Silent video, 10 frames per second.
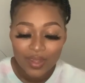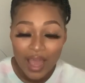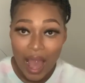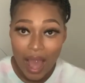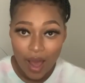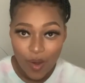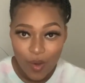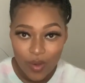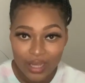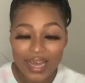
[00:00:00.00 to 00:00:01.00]

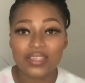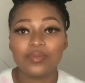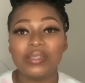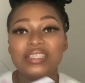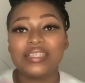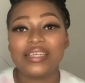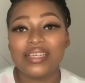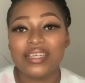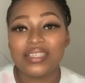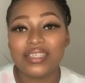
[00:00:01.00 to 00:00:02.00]
How, guys, please
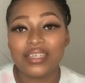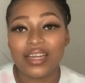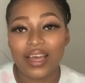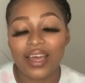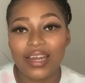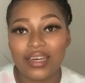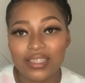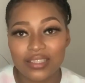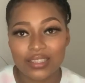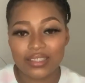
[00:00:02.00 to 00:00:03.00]
listen and
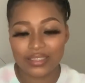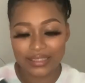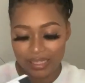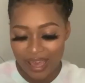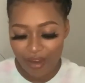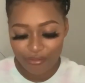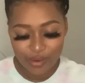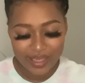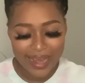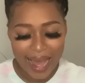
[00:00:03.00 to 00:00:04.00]
listen
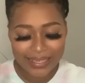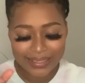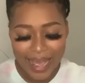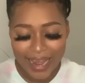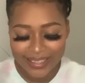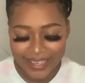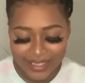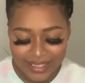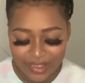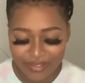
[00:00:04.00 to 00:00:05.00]
carefully and
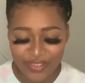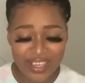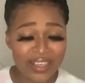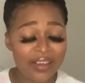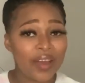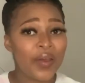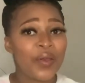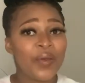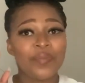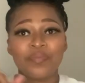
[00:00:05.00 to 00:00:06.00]
attentively.
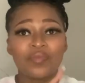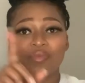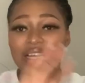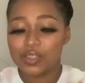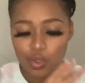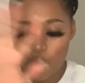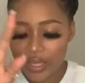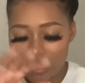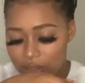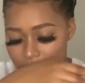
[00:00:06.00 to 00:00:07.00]

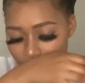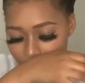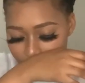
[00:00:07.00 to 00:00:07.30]
Zonkenji.